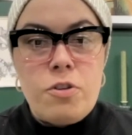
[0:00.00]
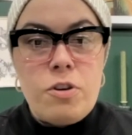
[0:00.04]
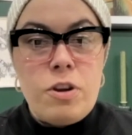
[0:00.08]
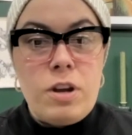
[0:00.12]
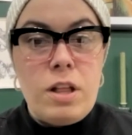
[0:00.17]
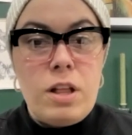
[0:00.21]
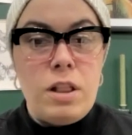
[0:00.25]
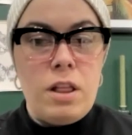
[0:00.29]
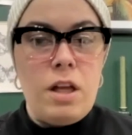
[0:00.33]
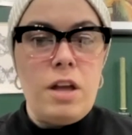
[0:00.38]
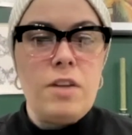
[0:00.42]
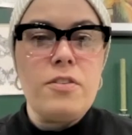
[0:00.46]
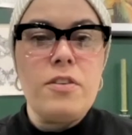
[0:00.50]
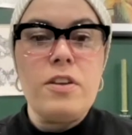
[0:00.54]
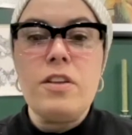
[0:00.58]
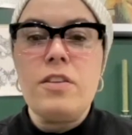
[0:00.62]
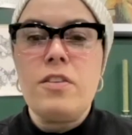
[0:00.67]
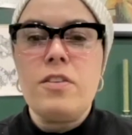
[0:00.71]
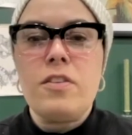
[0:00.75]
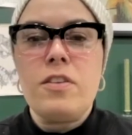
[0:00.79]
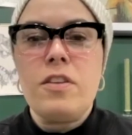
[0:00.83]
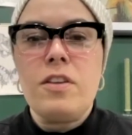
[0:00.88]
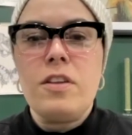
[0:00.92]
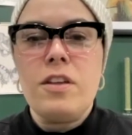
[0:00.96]

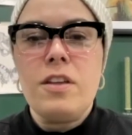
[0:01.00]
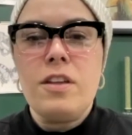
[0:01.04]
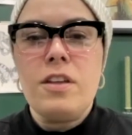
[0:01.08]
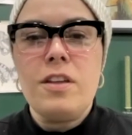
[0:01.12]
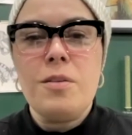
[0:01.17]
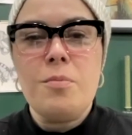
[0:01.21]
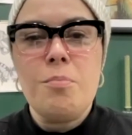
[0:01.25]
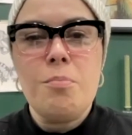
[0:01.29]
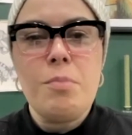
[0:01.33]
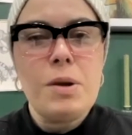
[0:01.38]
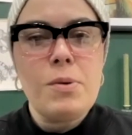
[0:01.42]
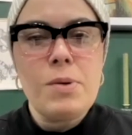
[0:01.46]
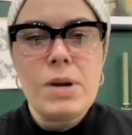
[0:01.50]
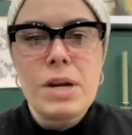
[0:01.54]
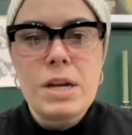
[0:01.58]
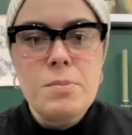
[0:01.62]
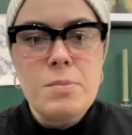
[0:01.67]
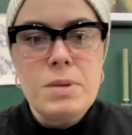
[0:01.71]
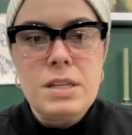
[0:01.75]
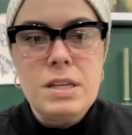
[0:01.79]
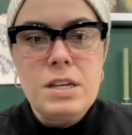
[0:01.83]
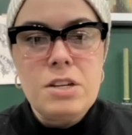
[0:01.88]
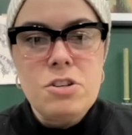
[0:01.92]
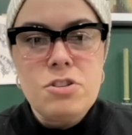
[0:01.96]
closets. My
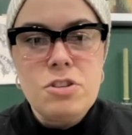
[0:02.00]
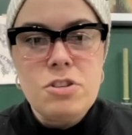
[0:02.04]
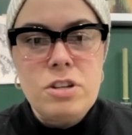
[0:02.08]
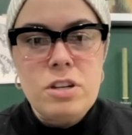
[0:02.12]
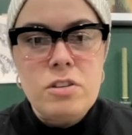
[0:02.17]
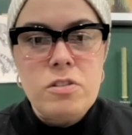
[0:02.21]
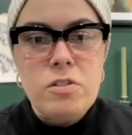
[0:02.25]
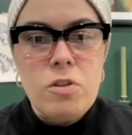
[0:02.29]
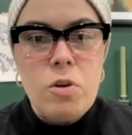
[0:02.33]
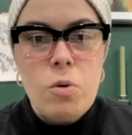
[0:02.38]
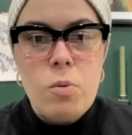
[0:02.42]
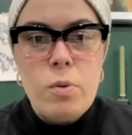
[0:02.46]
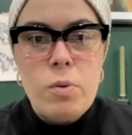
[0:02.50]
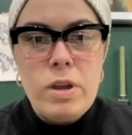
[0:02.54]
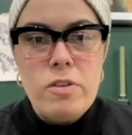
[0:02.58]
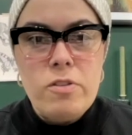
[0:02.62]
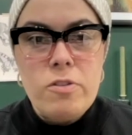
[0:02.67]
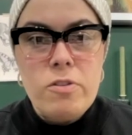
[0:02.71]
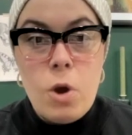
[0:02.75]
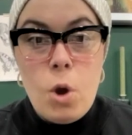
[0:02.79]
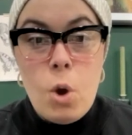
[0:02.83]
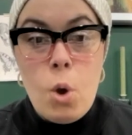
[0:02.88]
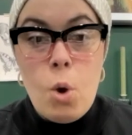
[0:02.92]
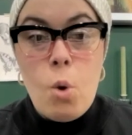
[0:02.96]
recommendation is
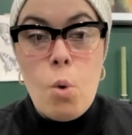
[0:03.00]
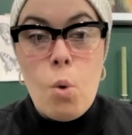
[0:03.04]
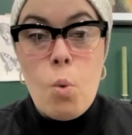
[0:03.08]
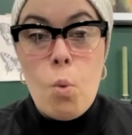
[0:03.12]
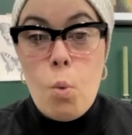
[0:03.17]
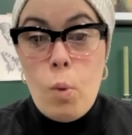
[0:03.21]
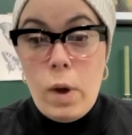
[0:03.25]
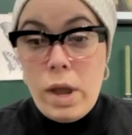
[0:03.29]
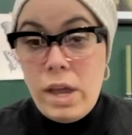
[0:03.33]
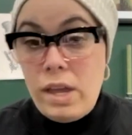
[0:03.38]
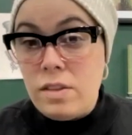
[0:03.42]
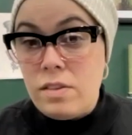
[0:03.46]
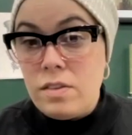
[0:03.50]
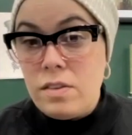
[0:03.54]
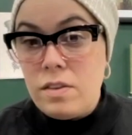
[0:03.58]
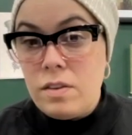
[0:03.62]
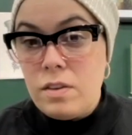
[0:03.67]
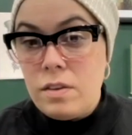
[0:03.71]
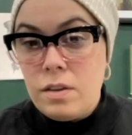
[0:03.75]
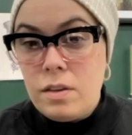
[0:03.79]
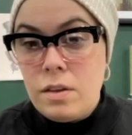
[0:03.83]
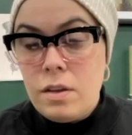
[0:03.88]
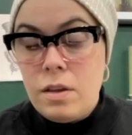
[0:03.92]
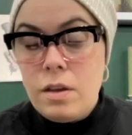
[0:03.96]
always wait
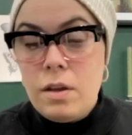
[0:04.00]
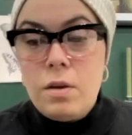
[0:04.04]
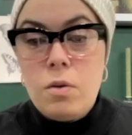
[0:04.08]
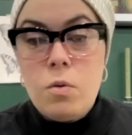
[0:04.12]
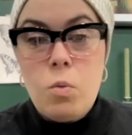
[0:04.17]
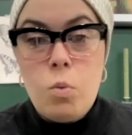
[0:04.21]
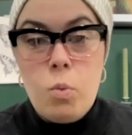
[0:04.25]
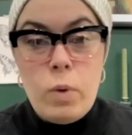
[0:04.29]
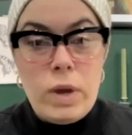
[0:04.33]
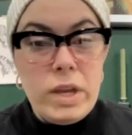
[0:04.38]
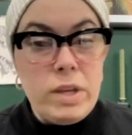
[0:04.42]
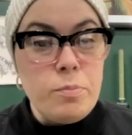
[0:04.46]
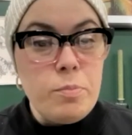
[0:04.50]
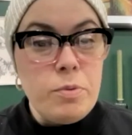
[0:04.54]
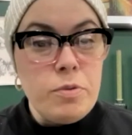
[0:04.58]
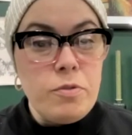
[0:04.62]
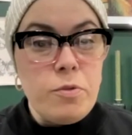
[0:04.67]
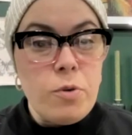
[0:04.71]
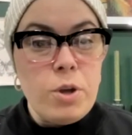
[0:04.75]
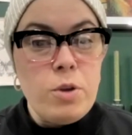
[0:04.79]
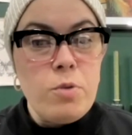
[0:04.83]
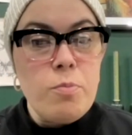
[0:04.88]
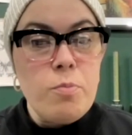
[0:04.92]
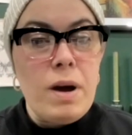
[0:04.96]

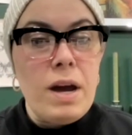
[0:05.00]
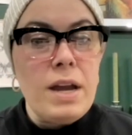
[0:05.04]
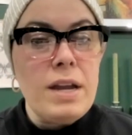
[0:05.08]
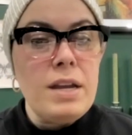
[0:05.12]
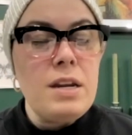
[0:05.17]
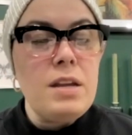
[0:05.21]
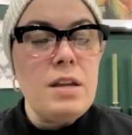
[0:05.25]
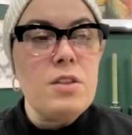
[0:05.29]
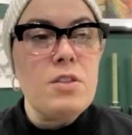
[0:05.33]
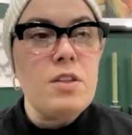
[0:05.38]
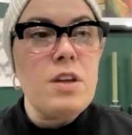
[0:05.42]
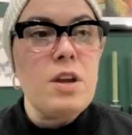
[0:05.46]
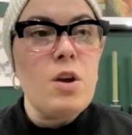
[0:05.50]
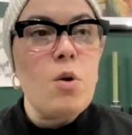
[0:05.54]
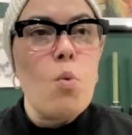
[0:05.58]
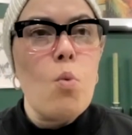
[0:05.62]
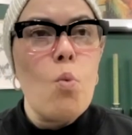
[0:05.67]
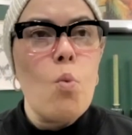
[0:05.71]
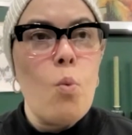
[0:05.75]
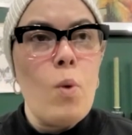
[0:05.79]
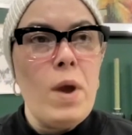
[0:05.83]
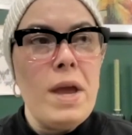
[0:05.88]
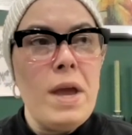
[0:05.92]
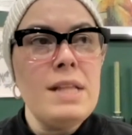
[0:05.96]
before you buy anything.
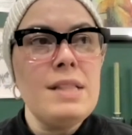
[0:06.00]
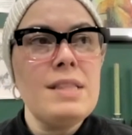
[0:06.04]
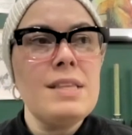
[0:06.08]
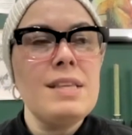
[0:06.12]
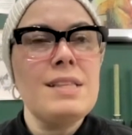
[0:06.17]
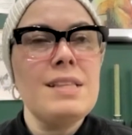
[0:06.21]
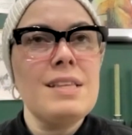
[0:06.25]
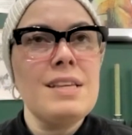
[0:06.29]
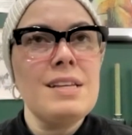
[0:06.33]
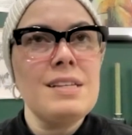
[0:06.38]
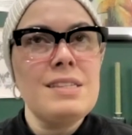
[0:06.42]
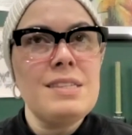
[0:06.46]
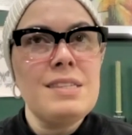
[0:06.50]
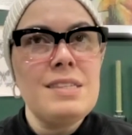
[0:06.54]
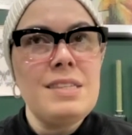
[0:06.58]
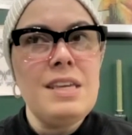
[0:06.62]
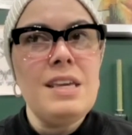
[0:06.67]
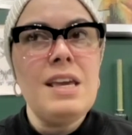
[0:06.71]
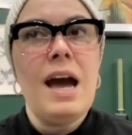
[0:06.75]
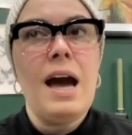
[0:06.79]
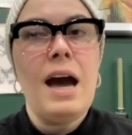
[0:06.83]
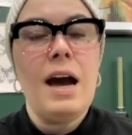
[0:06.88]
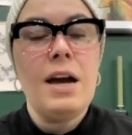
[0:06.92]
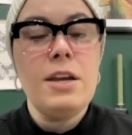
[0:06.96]
Wait to see
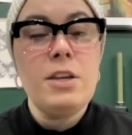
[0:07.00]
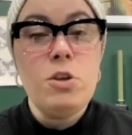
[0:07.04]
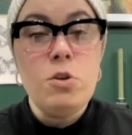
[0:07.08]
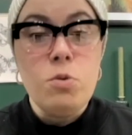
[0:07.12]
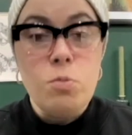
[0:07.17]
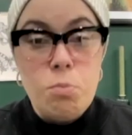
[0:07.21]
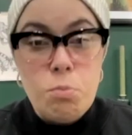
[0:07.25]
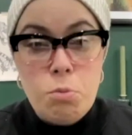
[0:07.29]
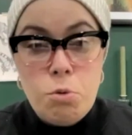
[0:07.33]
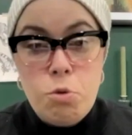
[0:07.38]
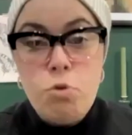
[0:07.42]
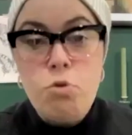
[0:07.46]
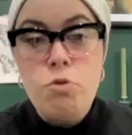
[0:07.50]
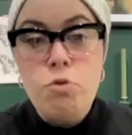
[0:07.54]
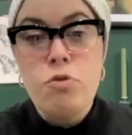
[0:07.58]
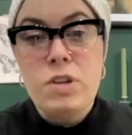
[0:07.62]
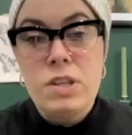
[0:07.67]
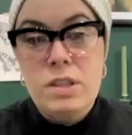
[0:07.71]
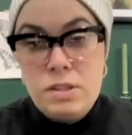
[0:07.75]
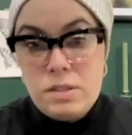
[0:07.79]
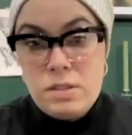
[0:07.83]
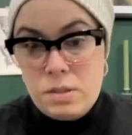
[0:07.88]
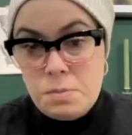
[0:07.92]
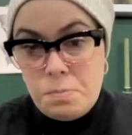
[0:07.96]
how you move
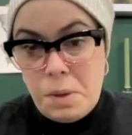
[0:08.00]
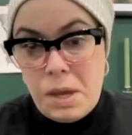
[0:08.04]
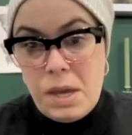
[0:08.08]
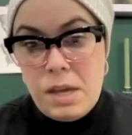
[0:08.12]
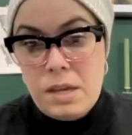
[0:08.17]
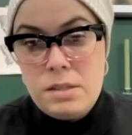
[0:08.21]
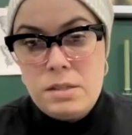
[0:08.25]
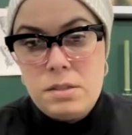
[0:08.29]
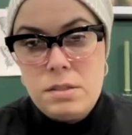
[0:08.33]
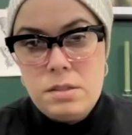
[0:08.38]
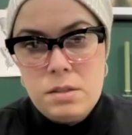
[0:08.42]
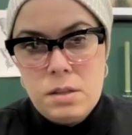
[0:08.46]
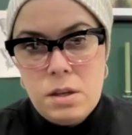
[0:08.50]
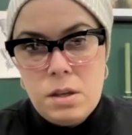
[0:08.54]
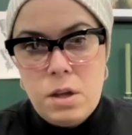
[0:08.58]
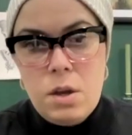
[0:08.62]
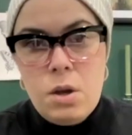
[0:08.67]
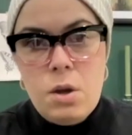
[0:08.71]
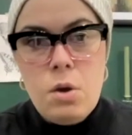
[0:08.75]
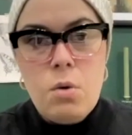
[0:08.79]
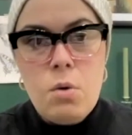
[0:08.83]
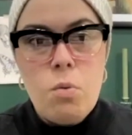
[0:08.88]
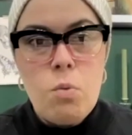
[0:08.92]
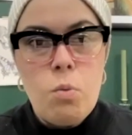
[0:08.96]
in the space.
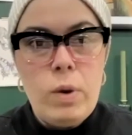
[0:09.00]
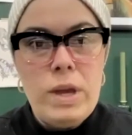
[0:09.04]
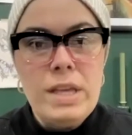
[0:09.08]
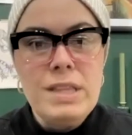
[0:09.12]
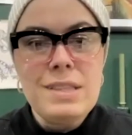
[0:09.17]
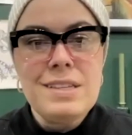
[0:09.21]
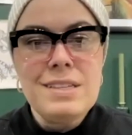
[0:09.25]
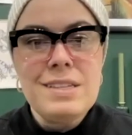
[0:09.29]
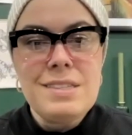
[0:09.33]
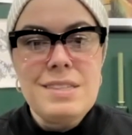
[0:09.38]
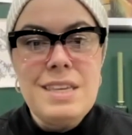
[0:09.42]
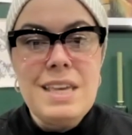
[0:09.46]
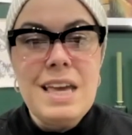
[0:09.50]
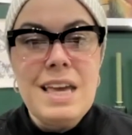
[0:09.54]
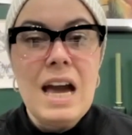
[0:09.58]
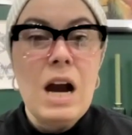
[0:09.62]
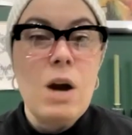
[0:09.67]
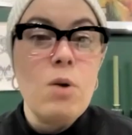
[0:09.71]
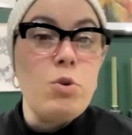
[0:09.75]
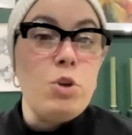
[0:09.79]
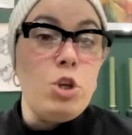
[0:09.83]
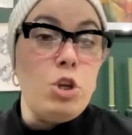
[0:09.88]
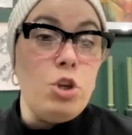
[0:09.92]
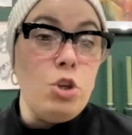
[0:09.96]
Wait to see
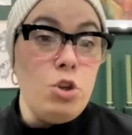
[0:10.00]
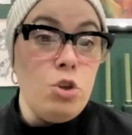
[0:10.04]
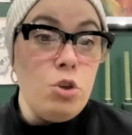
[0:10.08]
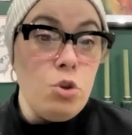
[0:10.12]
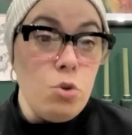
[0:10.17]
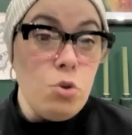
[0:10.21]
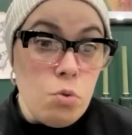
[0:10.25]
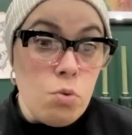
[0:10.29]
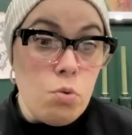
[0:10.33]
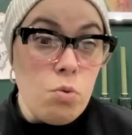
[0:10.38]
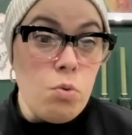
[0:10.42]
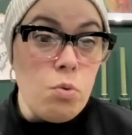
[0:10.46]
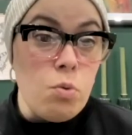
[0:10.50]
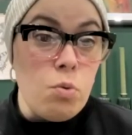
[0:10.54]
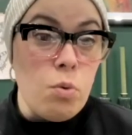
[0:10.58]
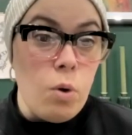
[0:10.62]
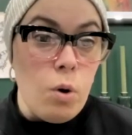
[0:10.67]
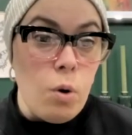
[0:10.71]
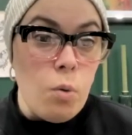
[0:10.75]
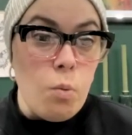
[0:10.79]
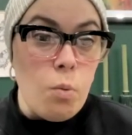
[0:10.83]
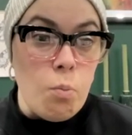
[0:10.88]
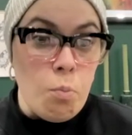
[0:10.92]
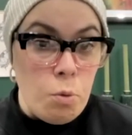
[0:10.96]
how you
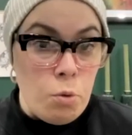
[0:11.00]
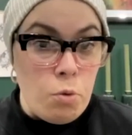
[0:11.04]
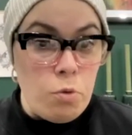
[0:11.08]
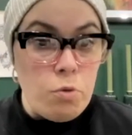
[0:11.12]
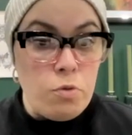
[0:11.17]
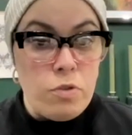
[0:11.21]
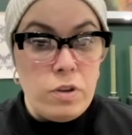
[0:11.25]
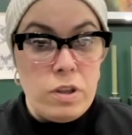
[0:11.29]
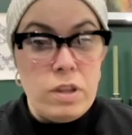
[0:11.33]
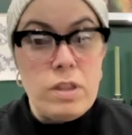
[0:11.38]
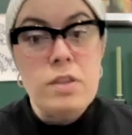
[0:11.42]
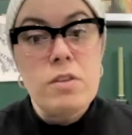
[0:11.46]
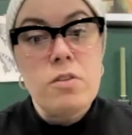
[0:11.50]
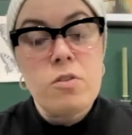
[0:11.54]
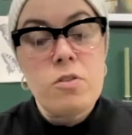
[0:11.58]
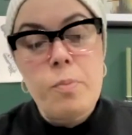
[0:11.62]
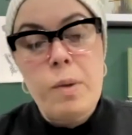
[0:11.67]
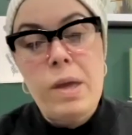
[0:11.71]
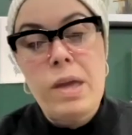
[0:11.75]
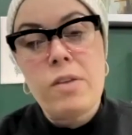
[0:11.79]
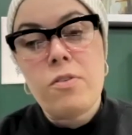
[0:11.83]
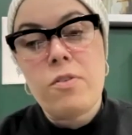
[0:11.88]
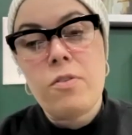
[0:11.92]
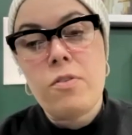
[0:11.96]
move in the
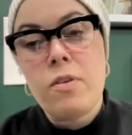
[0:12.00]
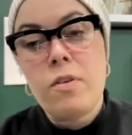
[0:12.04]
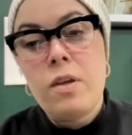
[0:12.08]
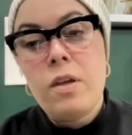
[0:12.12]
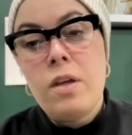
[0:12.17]
space,